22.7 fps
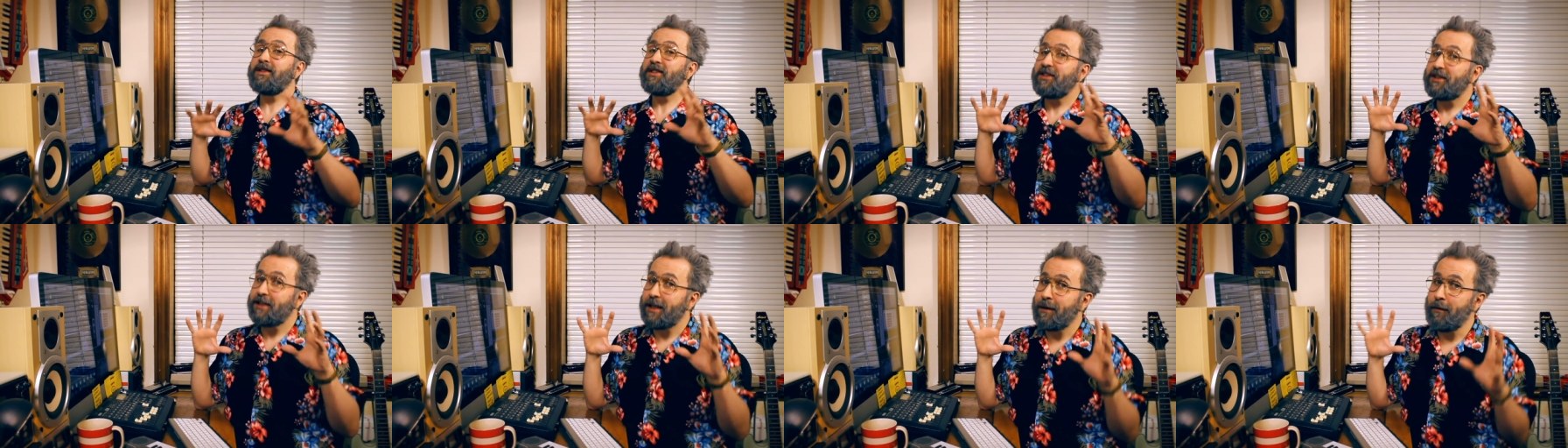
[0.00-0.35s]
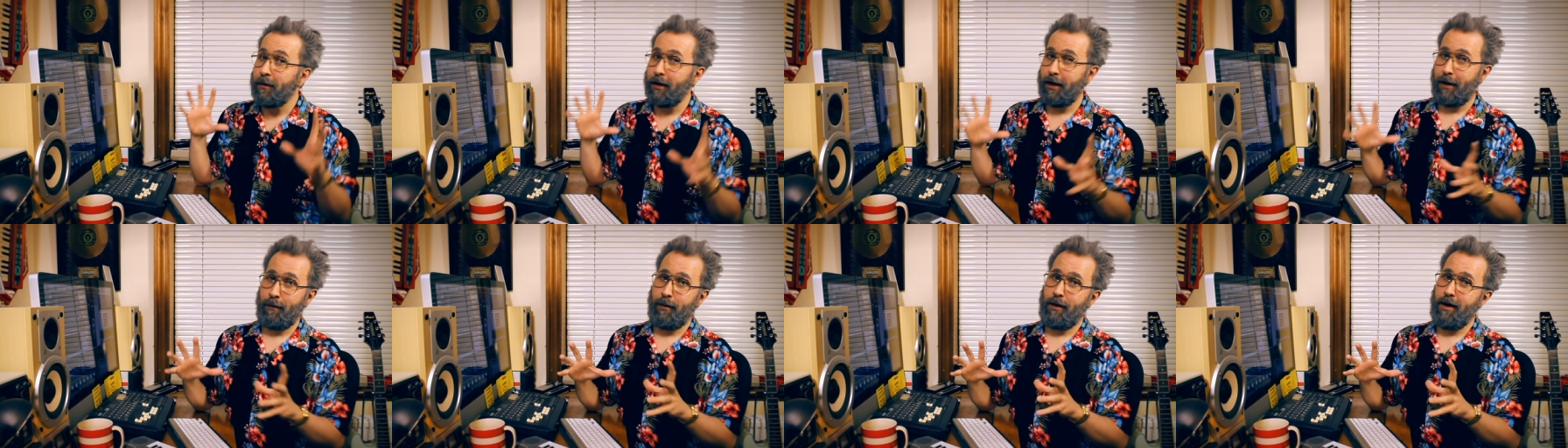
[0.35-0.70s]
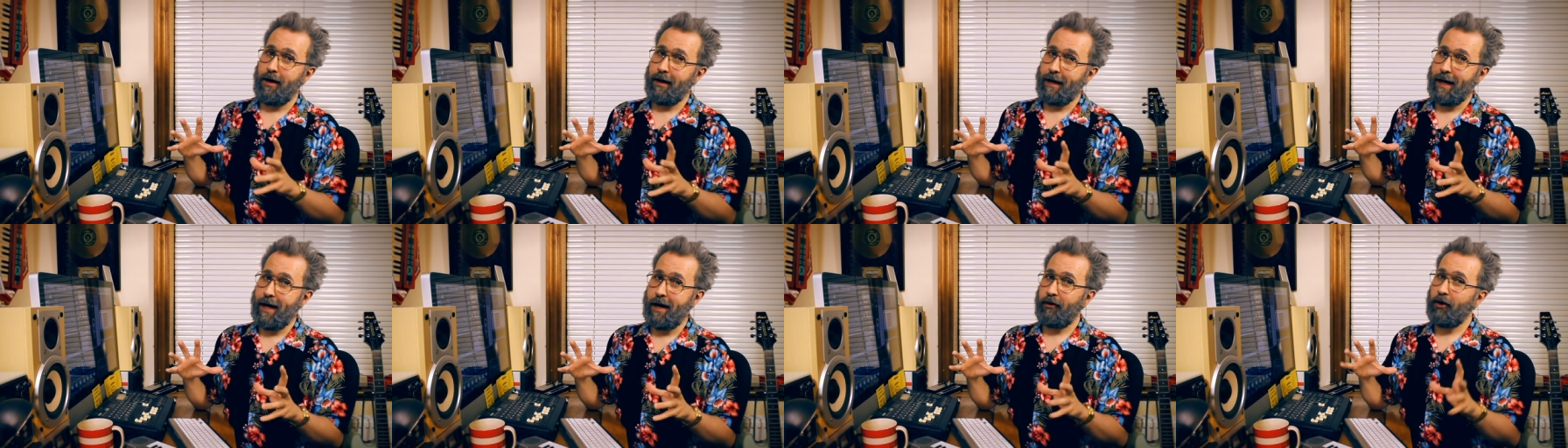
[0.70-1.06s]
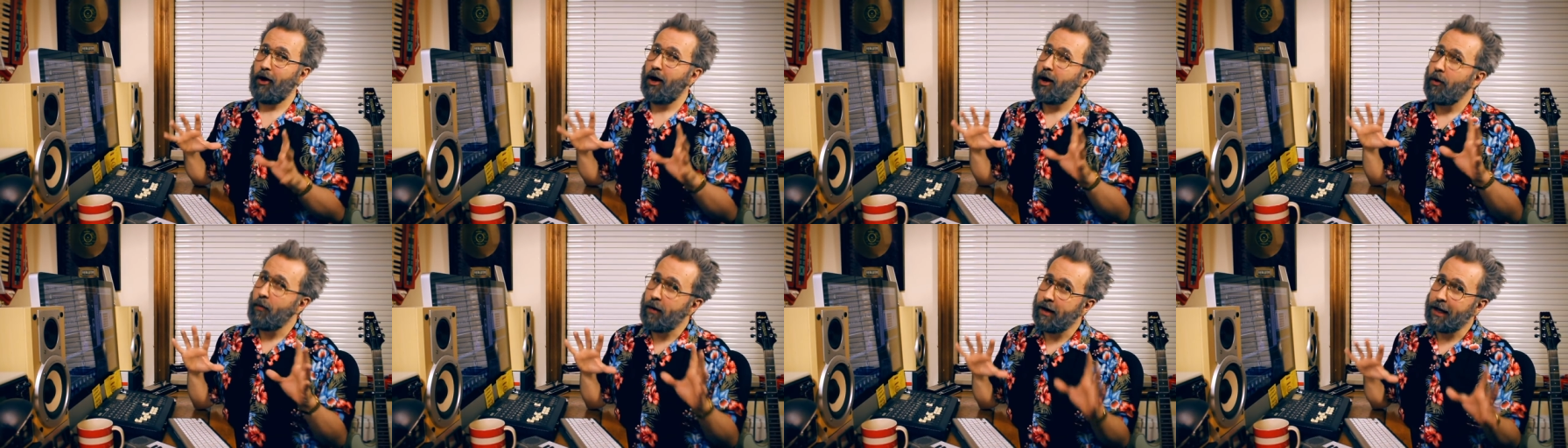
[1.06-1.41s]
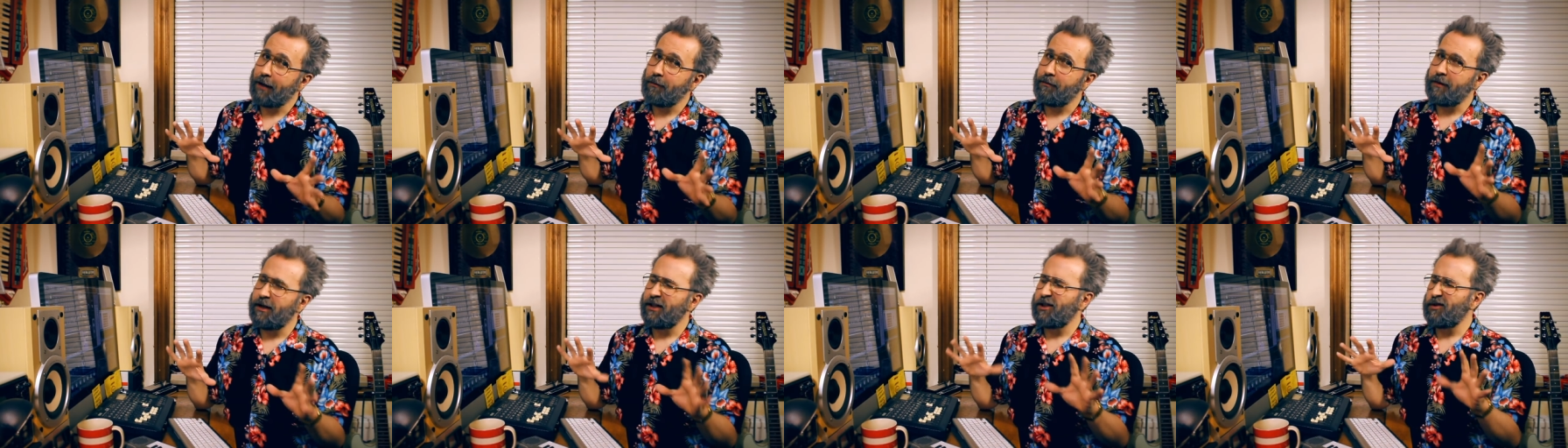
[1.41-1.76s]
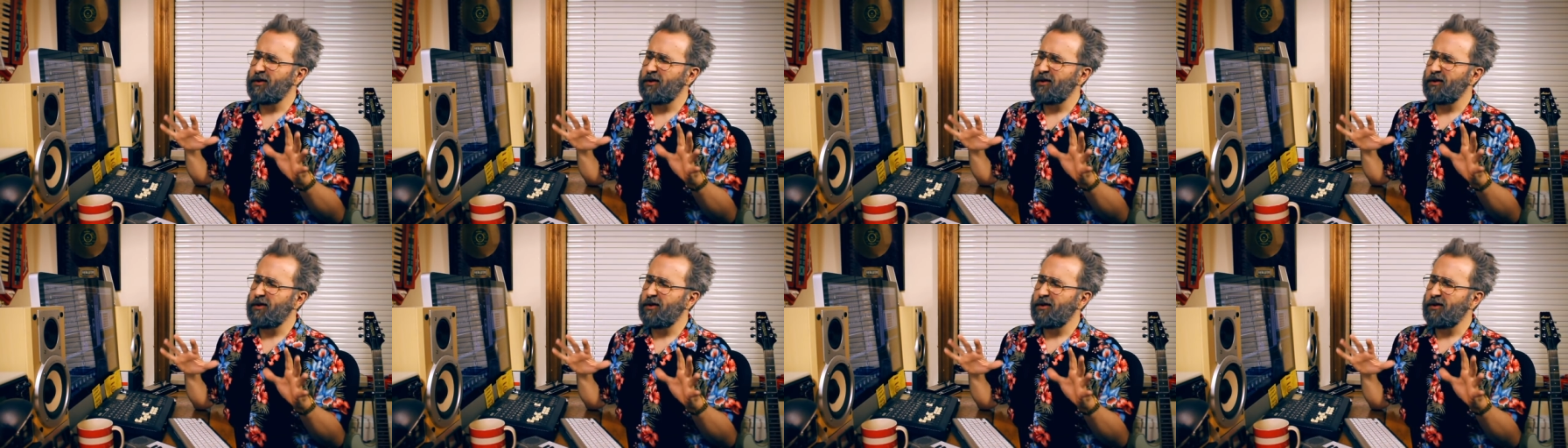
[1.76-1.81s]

similar plug out that I will admit